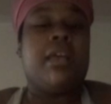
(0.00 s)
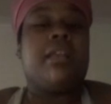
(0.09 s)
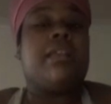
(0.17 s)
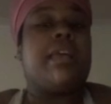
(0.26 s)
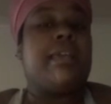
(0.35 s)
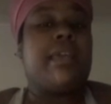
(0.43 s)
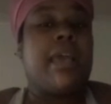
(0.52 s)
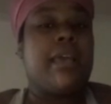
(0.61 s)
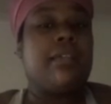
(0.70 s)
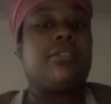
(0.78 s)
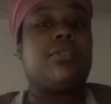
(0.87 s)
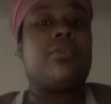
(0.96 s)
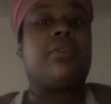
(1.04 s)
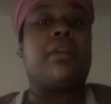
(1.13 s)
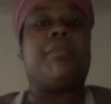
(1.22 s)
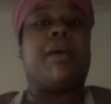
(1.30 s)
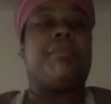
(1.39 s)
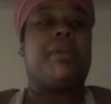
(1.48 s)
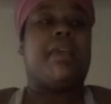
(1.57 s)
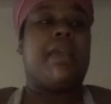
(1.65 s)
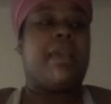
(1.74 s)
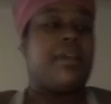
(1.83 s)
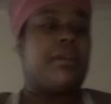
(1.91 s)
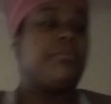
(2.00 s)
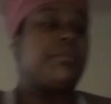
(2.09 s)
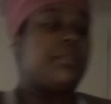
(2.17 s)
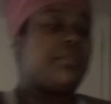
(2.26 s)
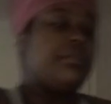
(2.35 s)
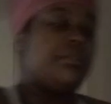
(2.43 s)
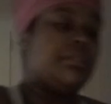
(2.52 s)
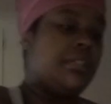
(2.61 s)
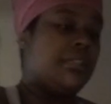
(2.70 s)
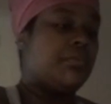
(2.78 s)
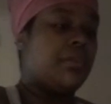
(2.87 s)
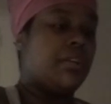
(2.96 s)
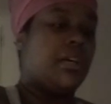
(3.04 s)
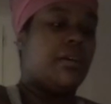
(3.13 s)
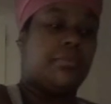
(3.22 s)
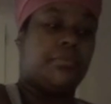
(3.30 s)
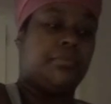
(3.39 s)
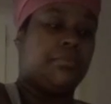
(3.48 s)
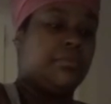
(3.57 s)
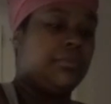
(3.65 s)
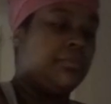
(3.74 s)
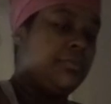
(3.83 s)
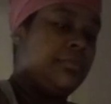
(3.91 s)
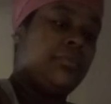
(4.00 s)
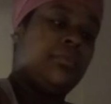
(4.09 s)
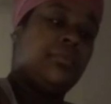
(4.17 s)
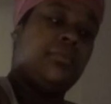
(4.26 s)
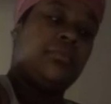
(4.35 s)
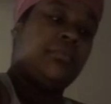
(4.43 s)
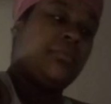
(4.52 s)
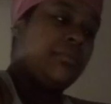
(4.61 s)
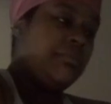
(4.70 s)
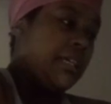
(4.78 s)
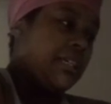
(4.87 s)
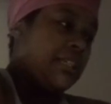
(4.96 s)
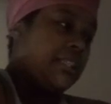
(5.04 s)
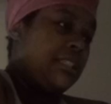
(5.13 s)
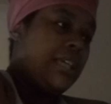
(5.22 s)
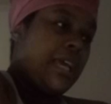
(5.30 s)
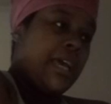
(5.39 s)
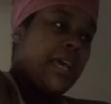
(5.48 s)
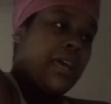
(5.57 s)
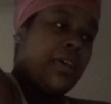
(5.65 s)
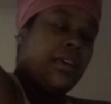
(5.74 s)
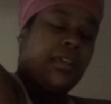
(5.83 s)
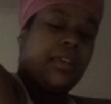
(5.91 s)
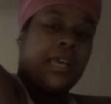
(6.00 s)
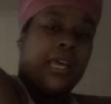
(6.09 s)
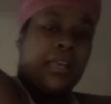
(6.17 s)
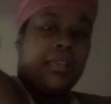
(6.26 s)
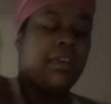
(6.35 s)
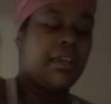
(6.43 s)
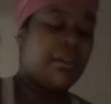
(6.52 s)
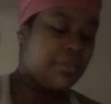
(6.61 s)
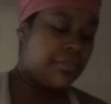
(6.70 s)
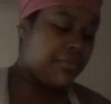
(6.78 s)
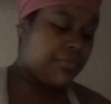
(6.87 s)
They cakes or they might be ham. It's one of them. Because child, I'm